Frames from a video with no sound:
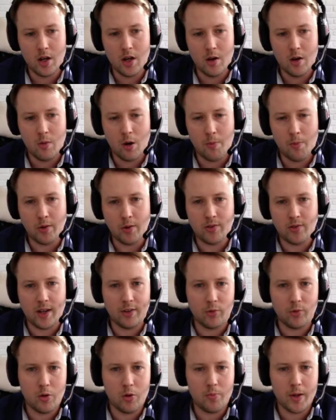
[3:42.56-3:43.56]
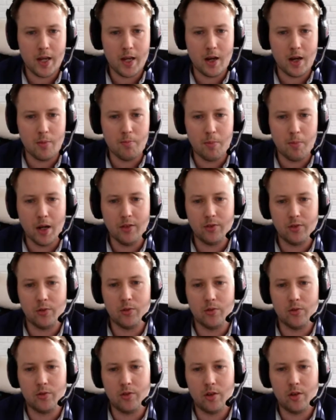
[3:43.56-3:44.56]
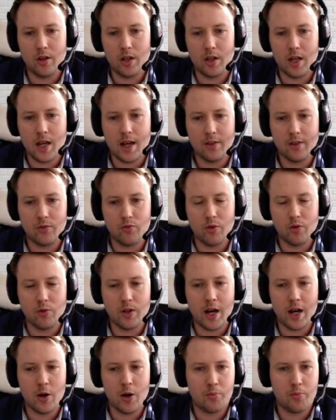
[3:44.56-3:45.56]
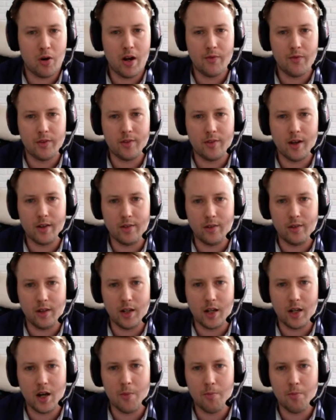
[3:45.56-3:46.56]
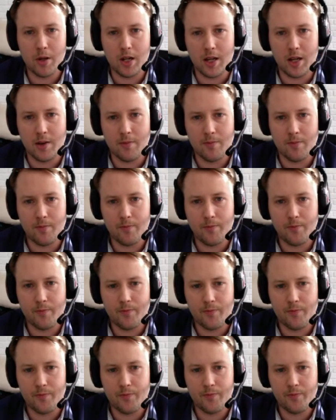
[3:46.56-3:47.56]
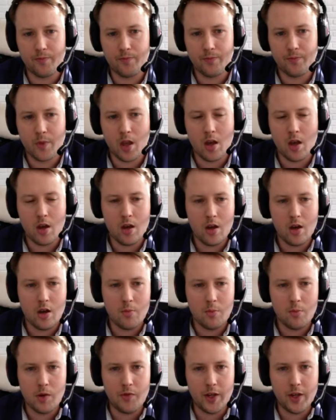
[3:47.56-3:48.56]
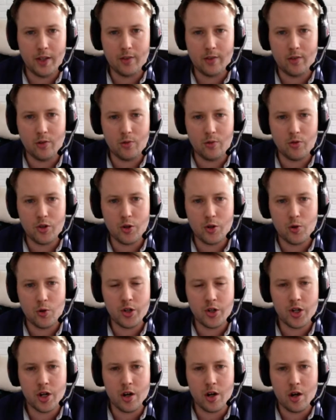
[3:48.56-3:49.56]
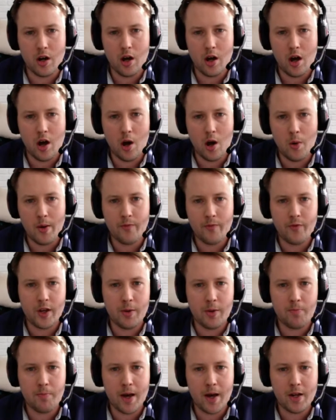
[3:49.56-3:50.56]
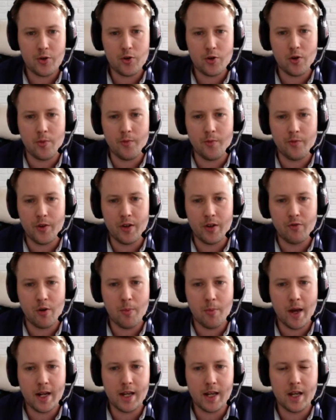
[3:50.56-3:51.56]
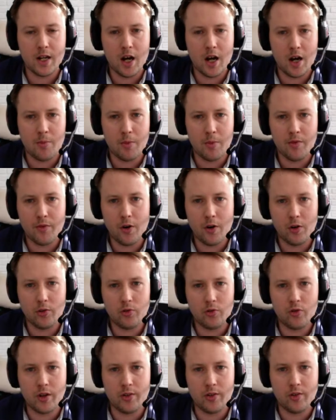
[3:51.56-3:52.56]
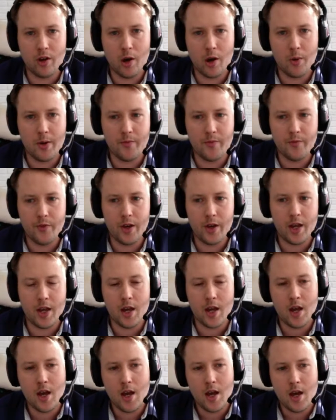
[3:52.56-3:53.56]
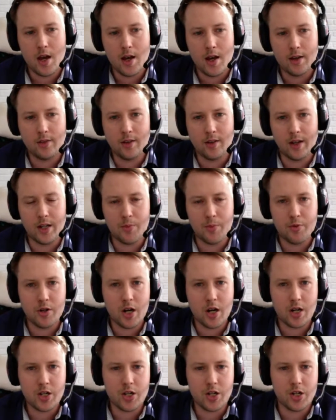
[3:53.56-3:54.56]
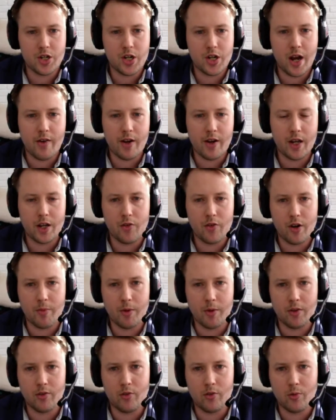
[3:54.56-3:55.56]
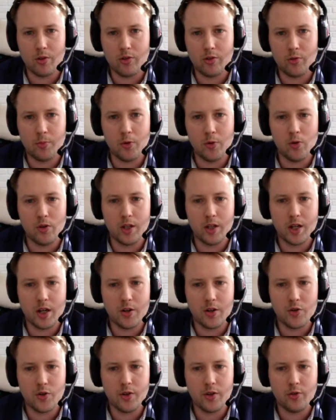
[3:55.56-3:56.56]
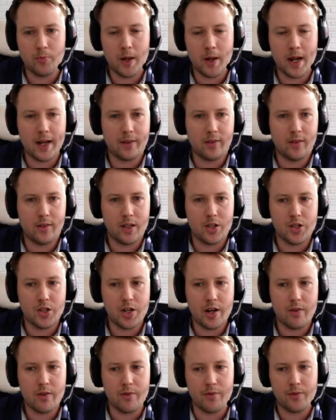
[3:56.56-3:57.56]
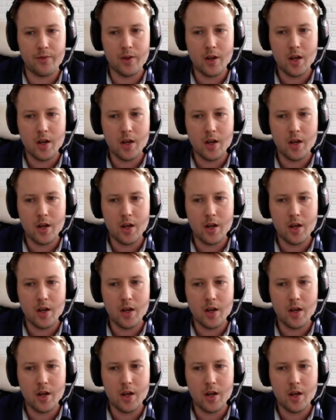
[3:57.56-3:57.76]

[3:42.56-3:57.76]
While BOTAS will be unbundled, Turkey has ruled out privatizing the company. Moving to Georgia, OMV Petrom, the Romanian arm of Austria's OMV, has signed a production sharing agreement to explore the country's Black Sea shelf.